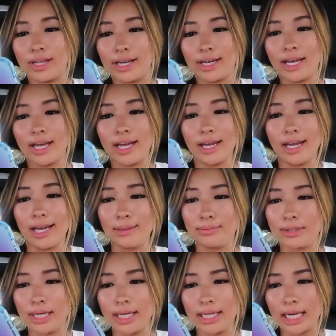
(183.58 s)
like a
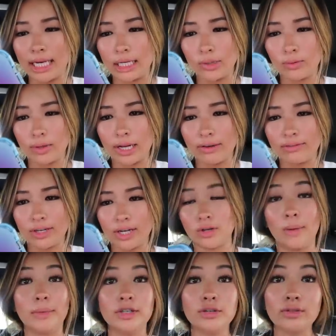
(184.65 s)
play date or whatever. So
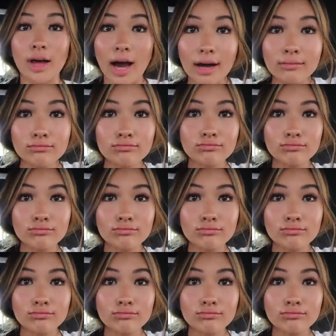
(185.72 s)
I'm gonna do that.